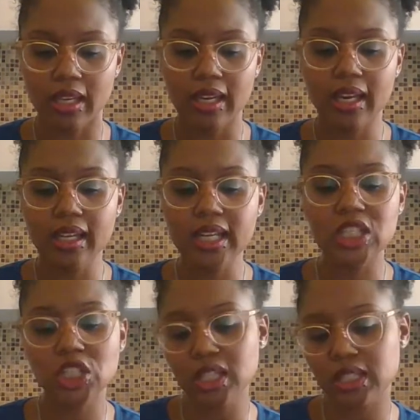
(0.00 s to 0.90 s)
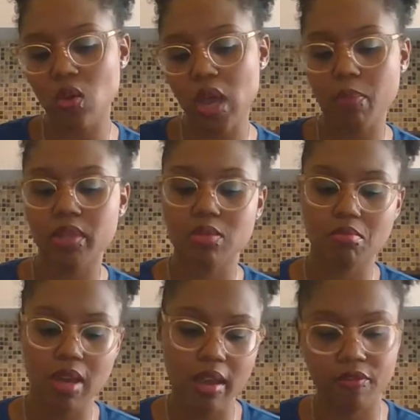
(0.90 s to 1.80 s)
And it just so happens,
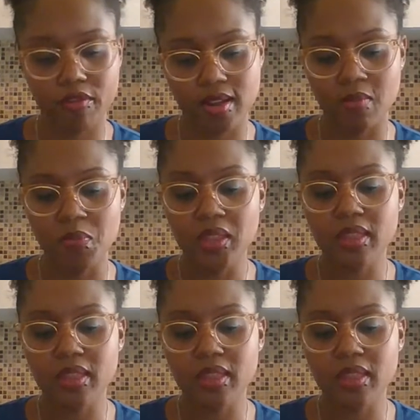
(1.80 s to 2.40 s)
my friend,